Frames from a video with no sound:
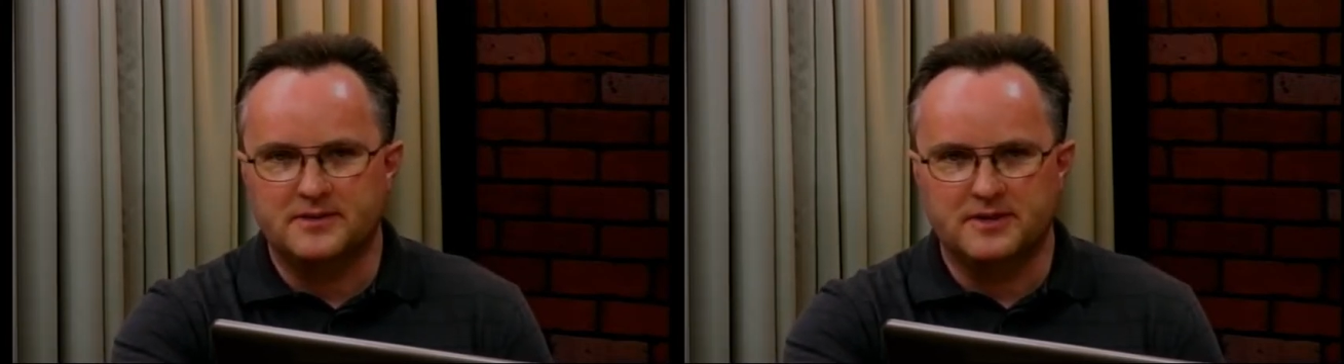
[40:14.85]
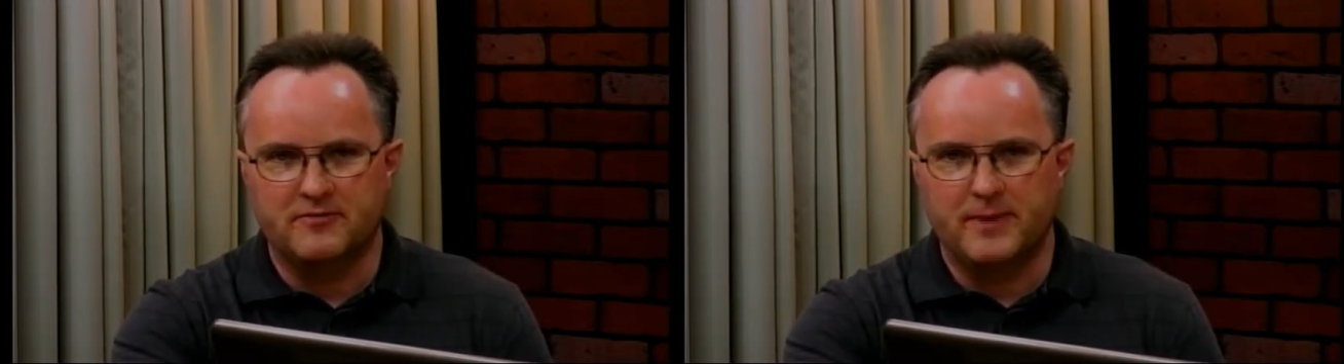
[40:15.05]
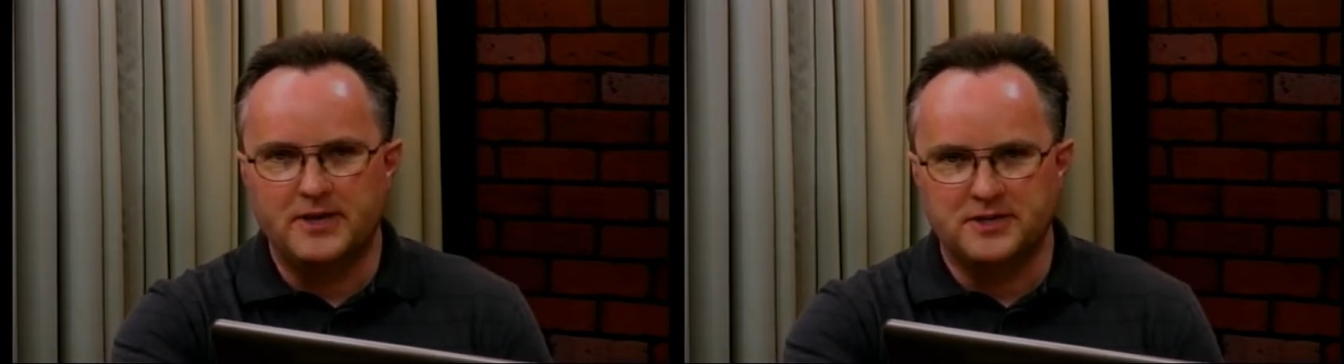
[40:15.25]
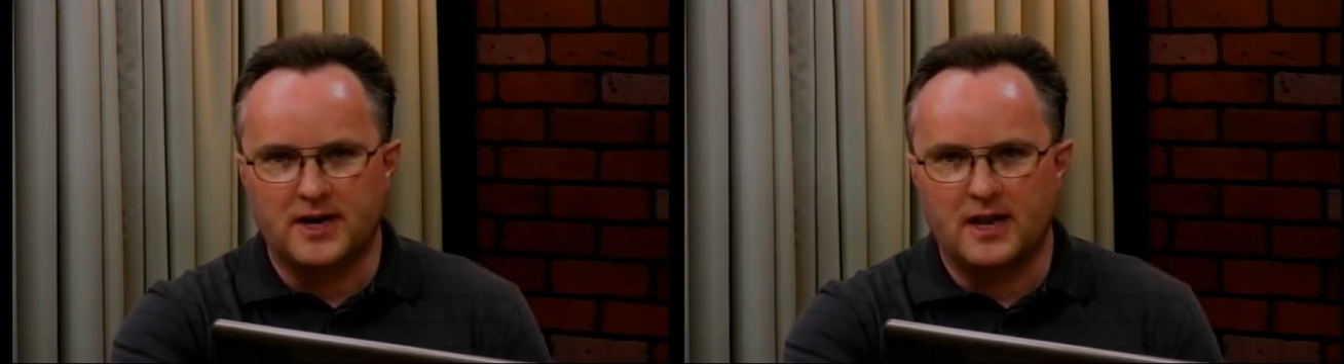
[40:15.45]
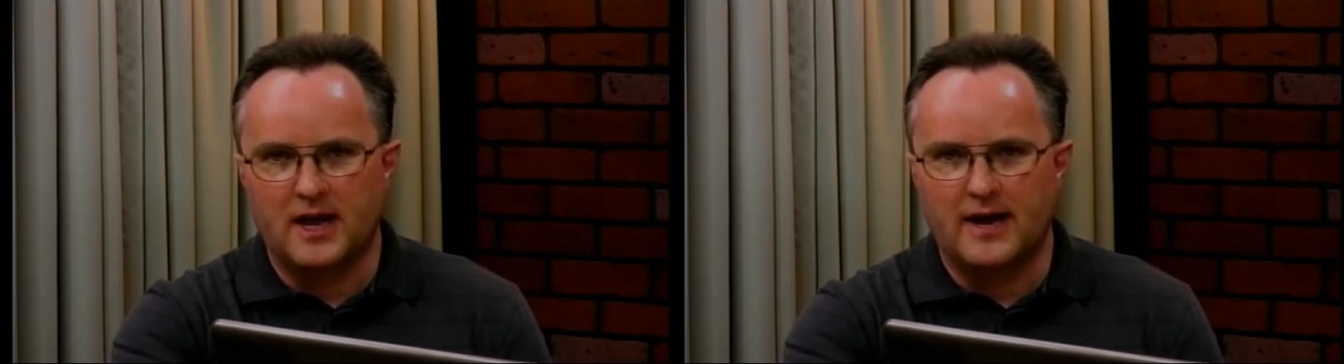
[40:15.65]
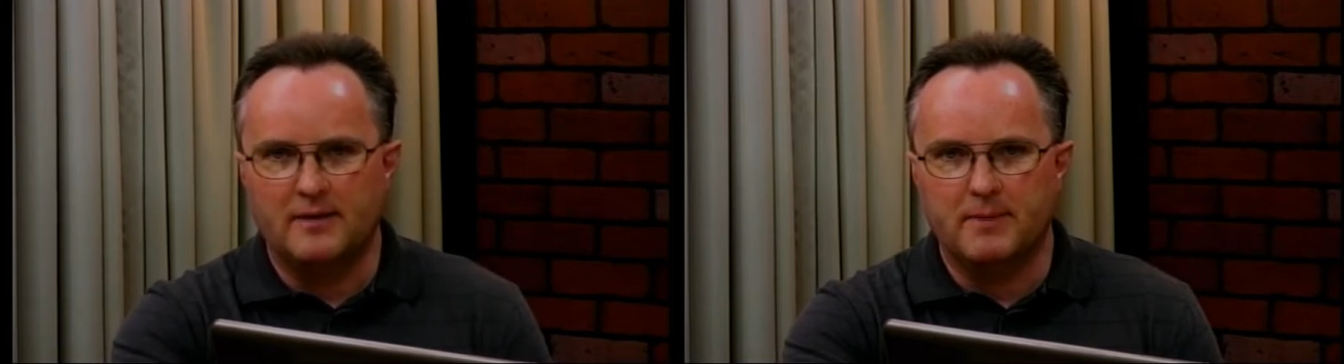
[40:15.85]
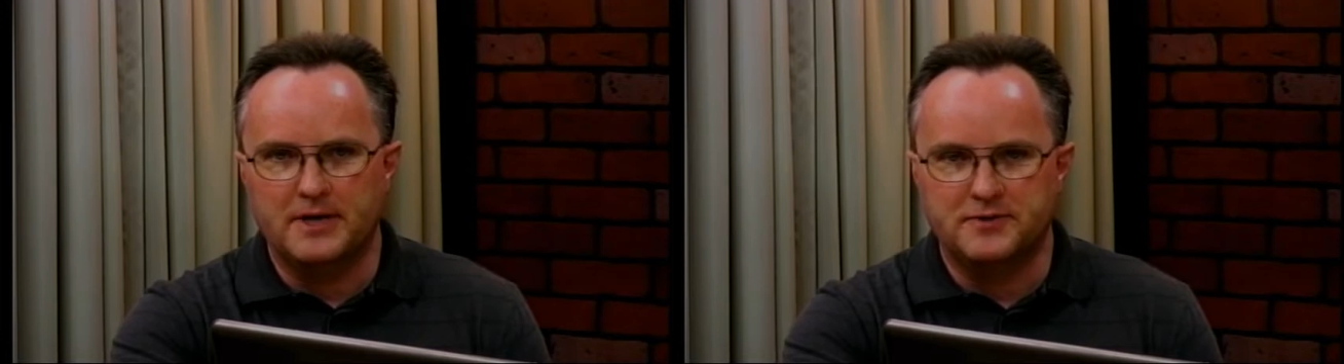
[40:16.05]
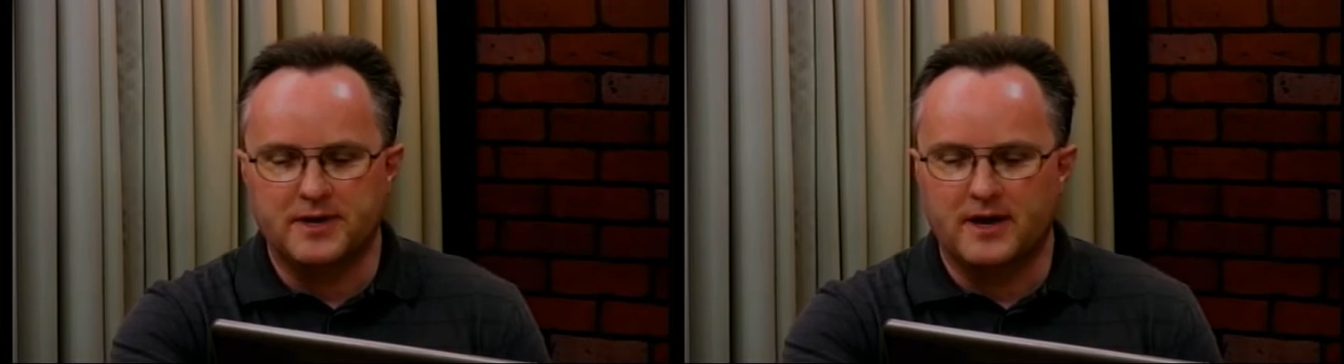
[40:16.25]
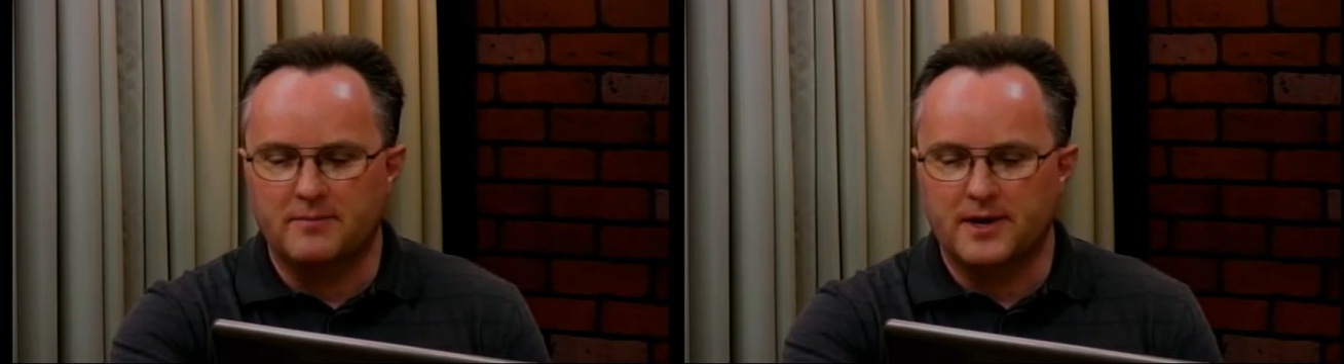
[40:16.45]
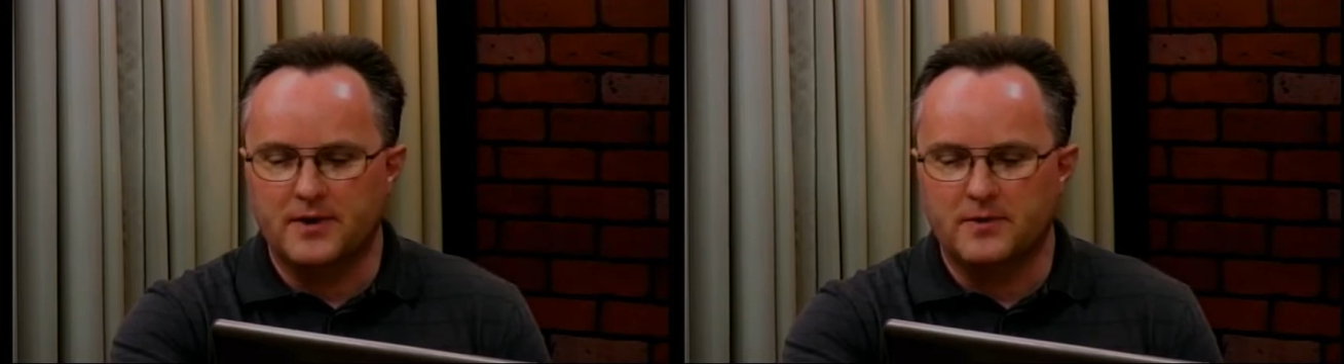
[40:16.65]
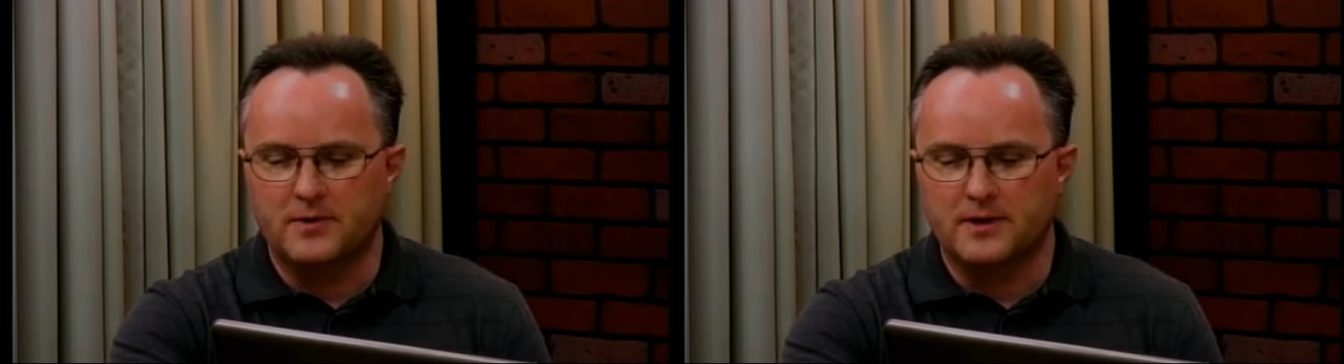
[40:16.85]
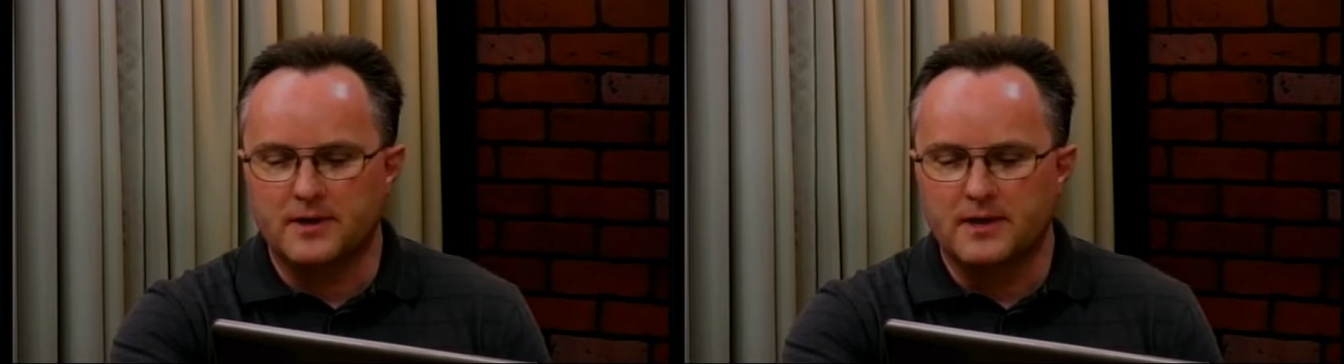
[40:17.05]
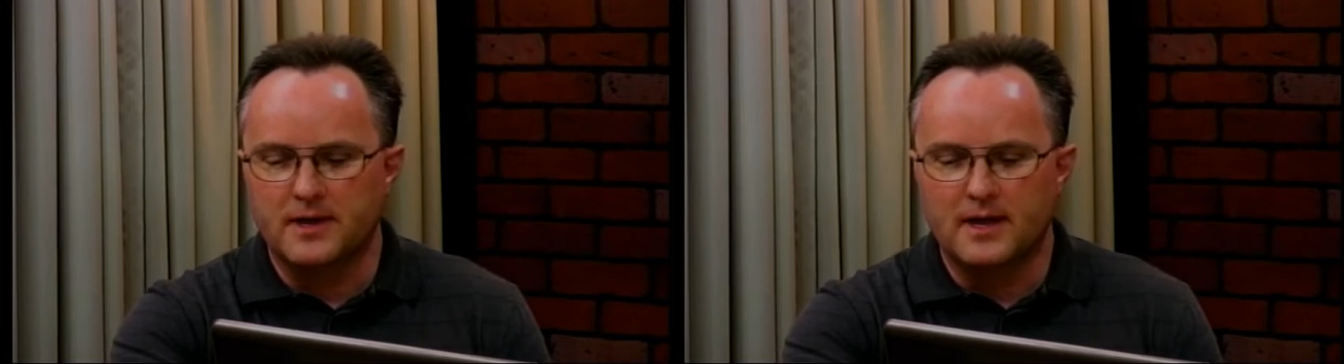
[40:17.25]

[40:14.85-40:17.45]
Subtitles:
And there's information online on ministrycom.org.